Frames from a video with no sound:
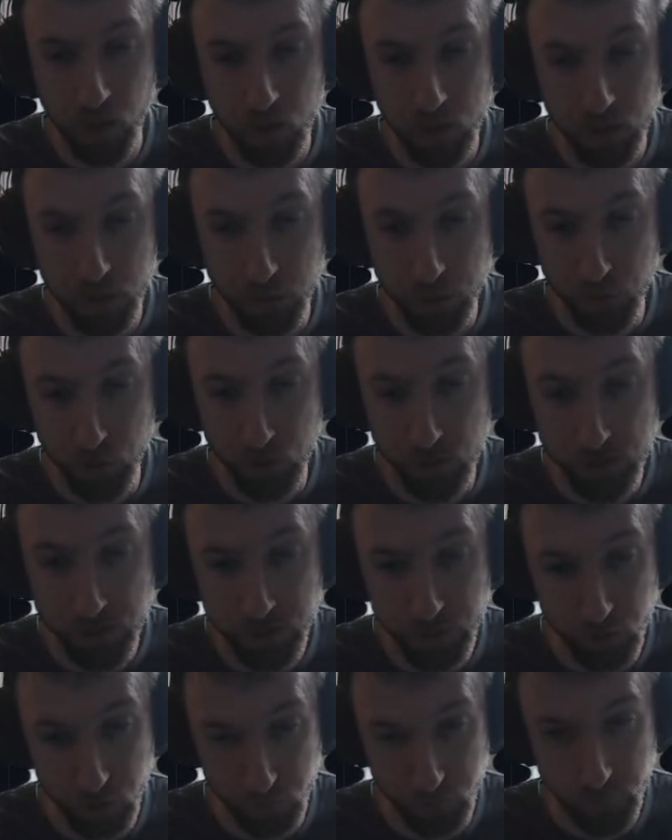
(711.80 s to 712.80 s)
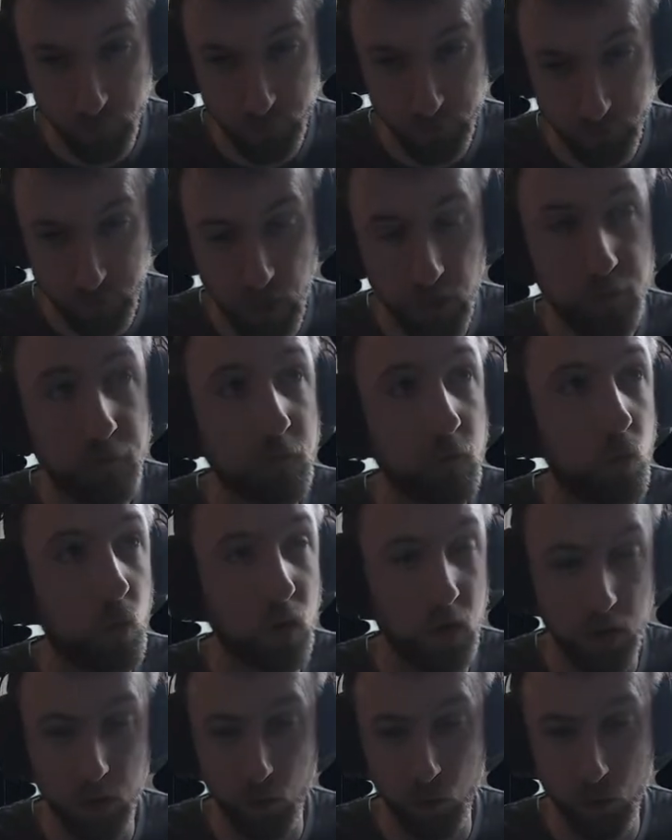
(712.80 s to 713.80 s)
do this server stuff
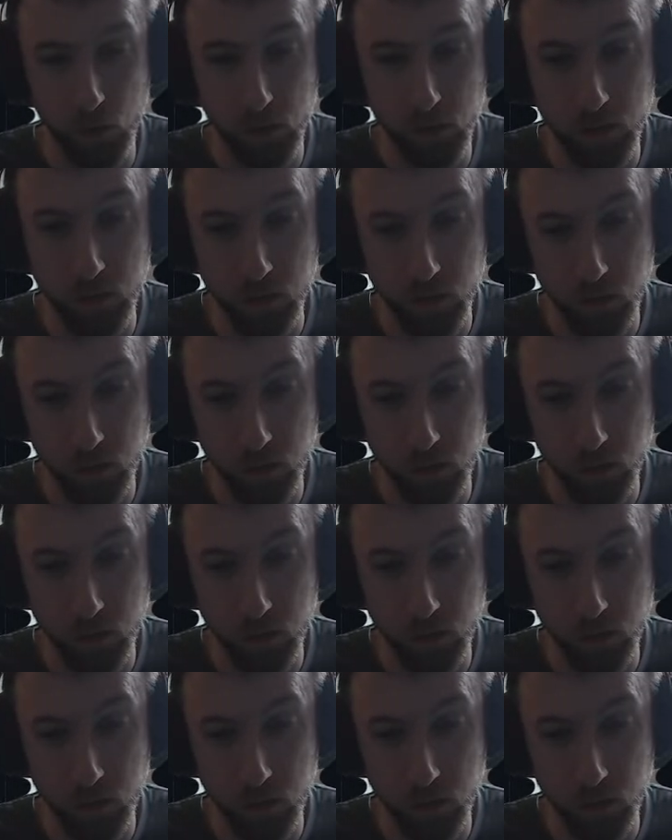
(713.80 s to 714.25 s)
where it would